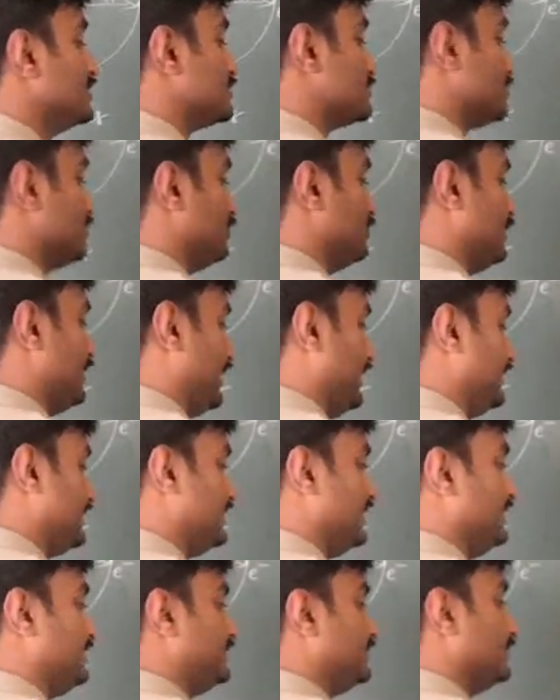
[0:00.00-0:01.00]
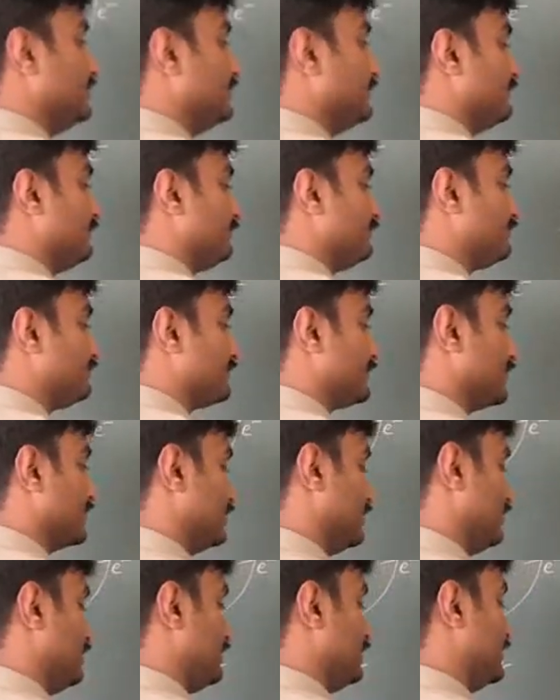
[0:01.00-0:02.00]
So I get
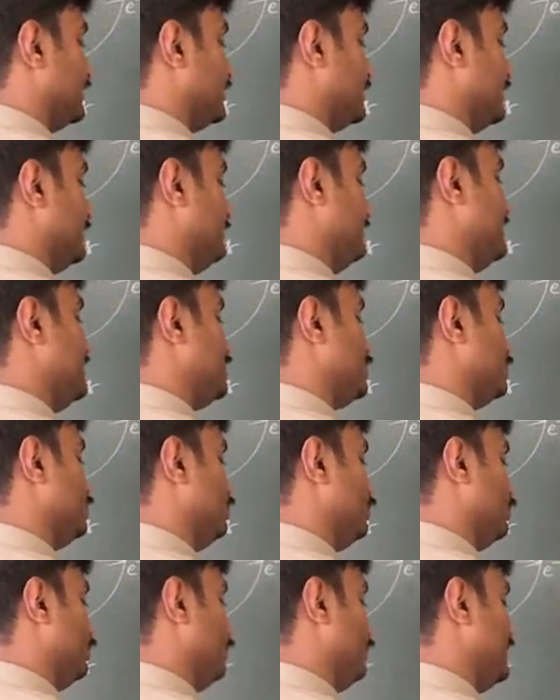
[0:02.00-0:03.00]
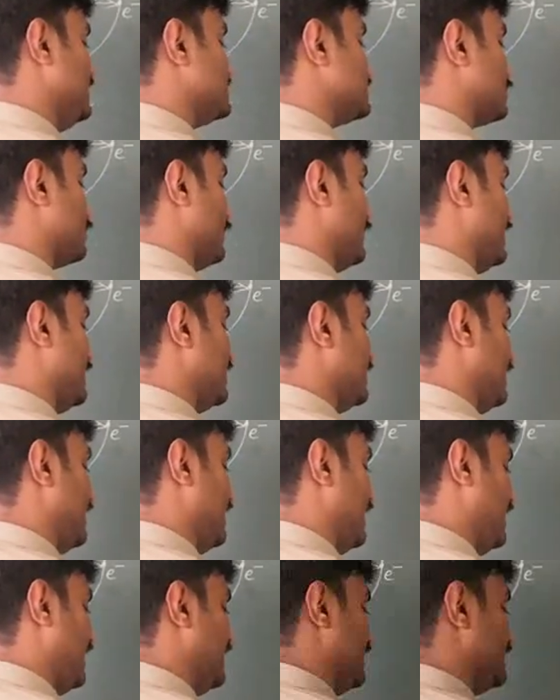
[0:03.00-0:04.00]
m into v square
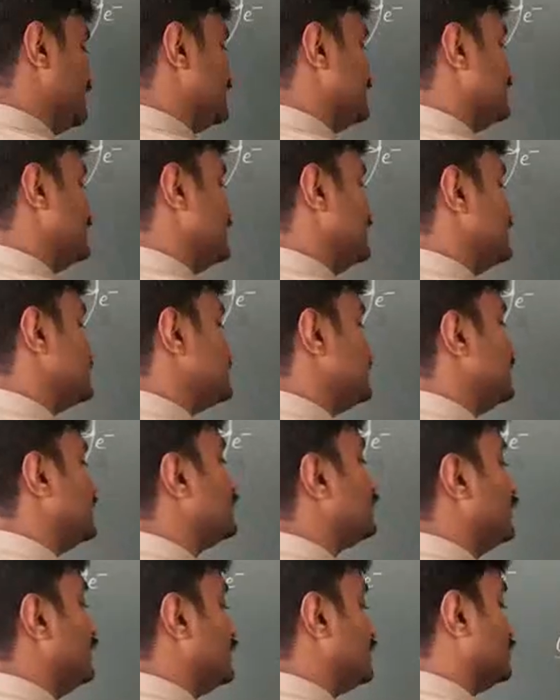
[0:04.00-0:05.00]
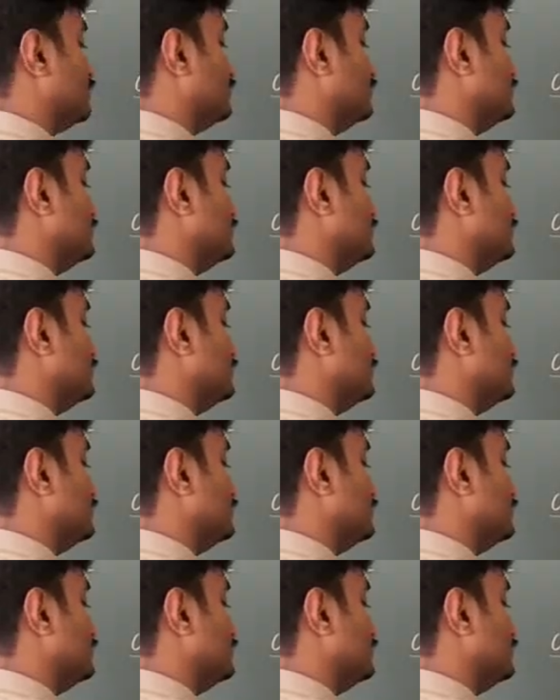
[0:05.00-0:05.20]
r is equal to